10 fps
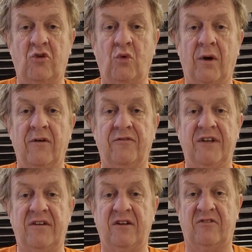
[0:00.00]
12
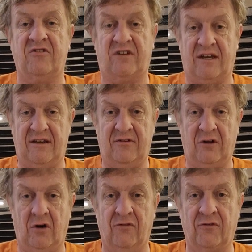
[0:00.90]
TTouch days
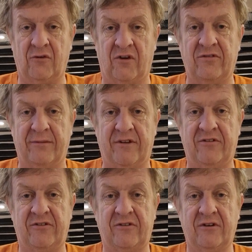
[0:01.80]
of
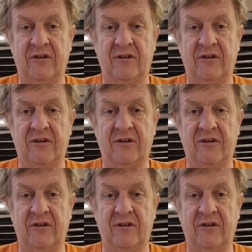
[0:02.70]
Christmas.